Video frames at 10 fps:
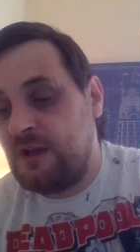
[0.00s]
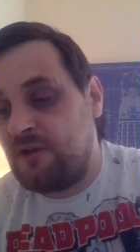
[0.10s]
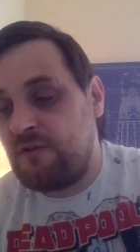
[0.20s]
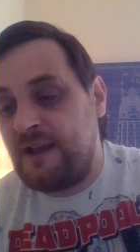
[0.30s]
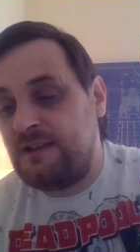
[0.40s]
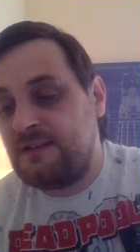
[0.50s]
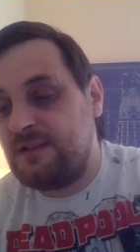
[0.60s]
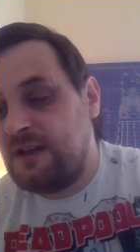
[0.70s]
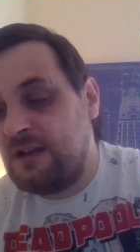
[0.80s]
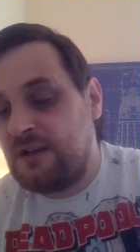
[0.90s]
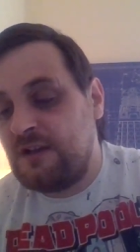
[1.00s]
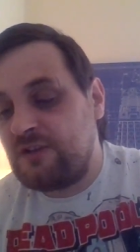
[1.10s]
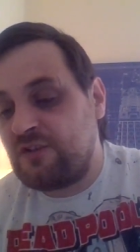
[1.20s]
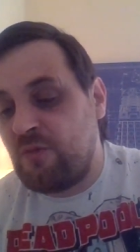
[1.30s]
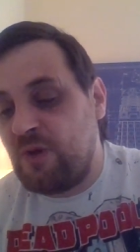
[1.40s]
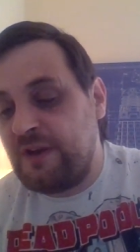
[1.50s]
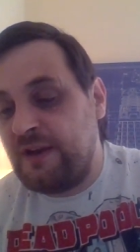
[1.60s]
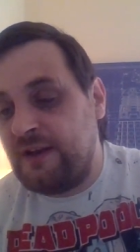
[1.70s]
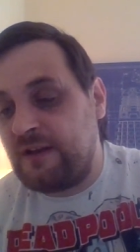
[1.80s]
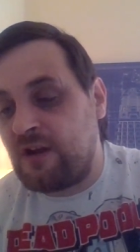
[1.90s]
grace. Someone
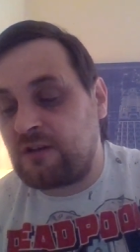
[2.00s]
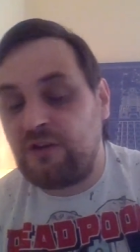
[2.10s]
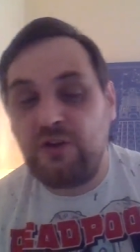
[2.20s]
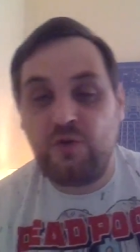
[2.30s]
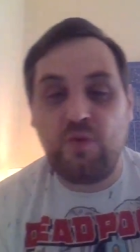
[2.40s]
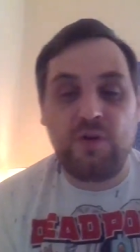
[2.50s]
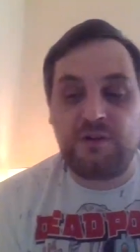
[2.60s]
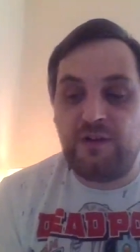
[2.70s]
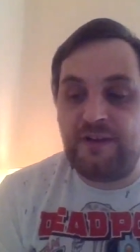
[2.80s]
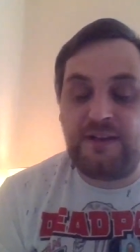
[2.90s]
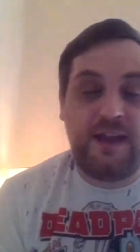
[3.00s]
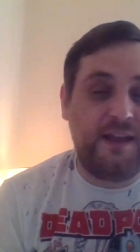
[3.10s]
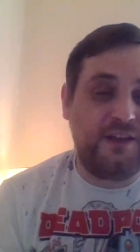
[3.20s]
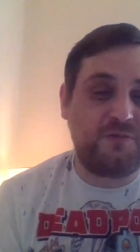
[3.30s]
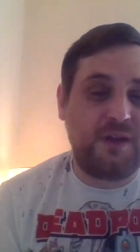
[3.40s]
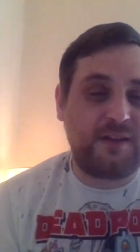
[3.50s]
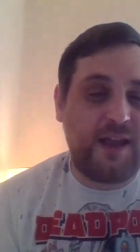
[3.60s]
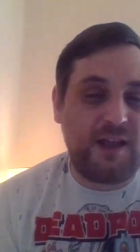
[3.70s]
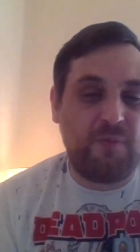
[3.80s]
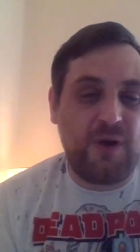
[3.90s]
in the Doctor Who world died today, and he's want to
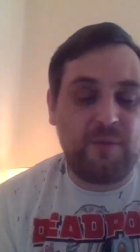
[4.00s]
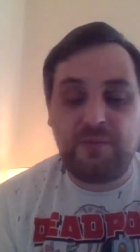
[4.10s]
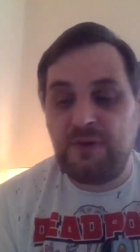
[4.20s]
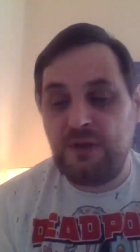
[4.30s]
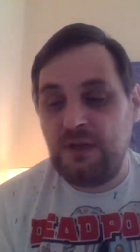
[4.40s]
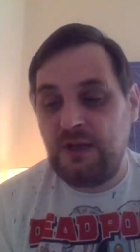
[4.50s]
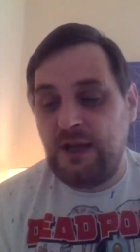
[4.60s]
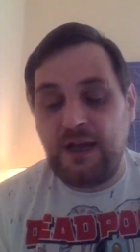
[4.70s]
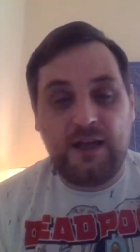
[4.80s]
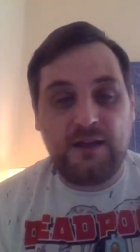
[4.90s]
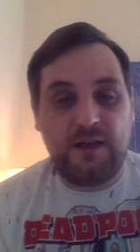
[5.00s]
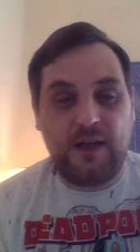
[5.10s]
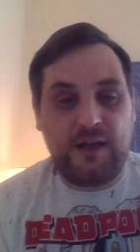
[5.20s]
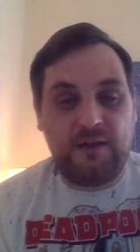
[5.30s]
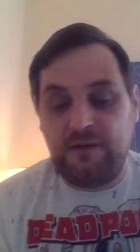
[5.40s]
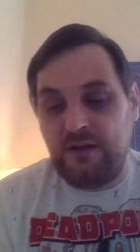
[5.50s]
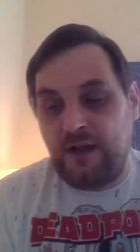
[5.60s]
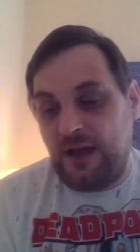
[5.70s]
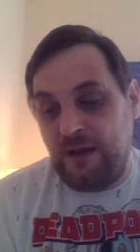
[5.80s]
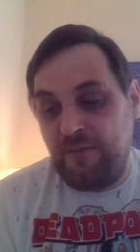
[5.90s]
take a pop uh, at, at,
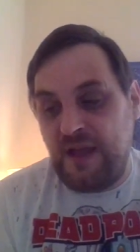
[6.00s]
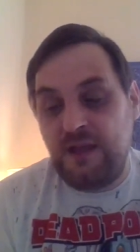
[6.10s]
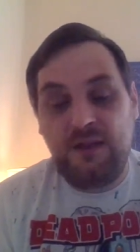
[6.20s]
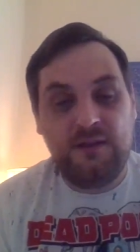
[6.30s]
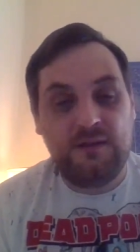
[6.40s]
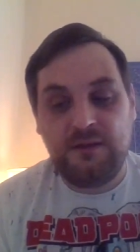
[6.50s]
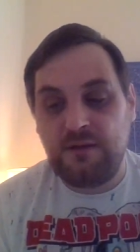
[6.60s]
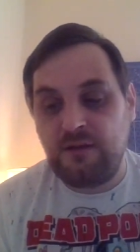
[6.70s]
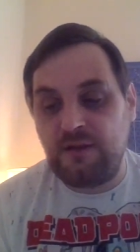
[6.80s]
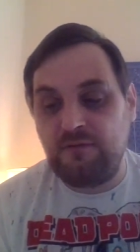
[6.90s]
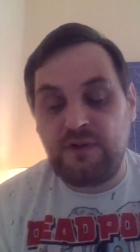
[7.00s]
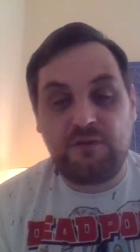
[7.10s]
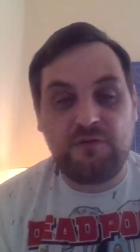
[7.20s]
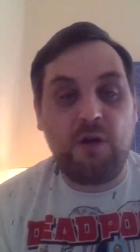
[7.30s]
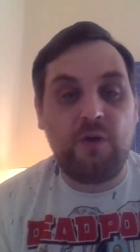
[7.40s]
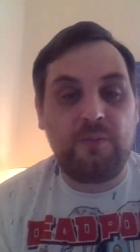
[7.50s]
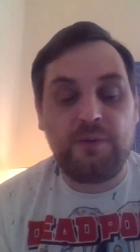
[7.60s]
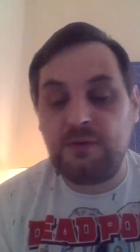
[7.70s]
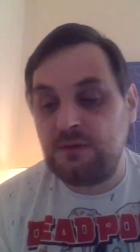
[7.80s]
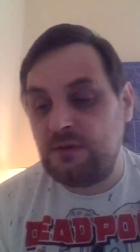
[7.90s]
at me. Like, really grow up,
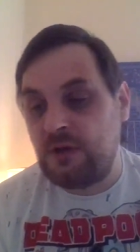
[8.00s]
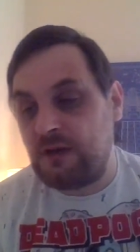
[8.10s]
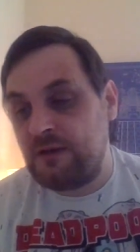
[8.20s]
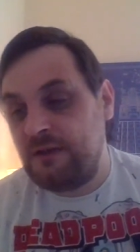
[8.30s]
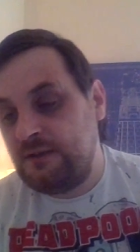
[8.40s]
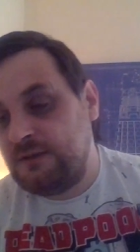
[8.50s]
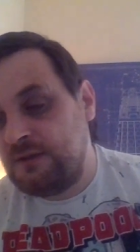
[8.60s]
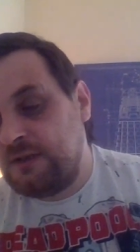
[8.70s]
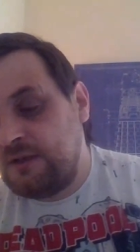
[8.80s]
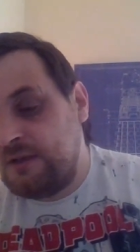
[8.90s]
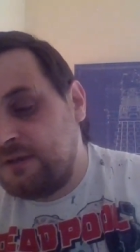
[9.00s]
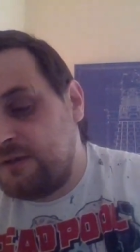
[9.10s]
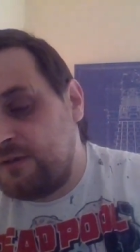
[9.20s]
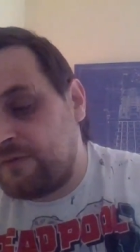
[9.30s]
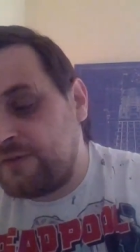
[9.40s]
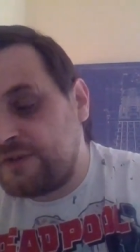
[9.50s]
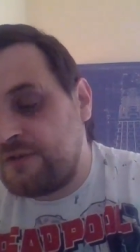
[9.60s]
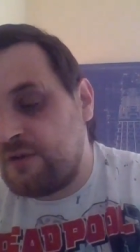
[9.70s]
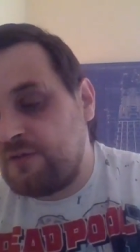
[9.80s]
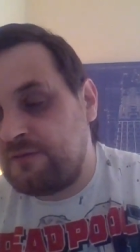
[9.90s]
all right? Enough is
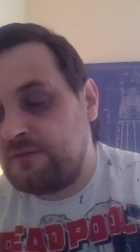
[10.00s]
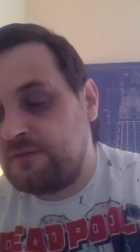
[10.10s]
enough.